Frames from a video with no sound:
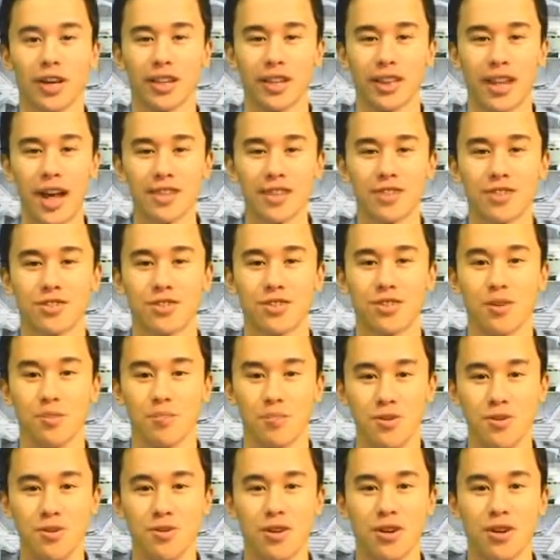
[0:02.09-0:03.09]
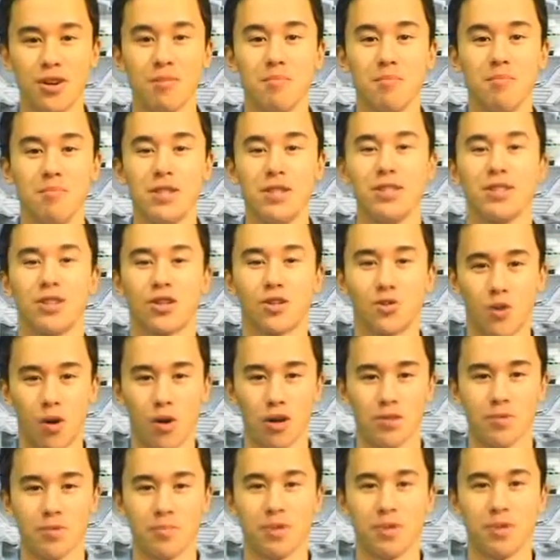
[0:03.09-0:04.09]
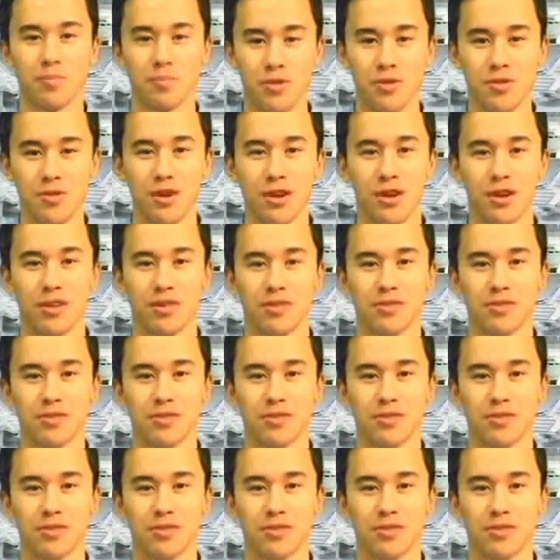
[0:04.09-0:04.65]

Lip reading: classical computer meets the quantum computer.